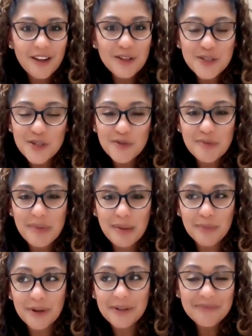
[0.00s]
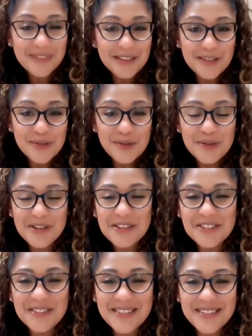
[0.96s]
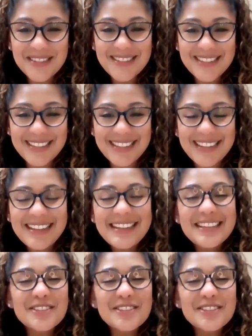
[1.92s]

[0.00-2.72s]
Also, remember that the school year just started,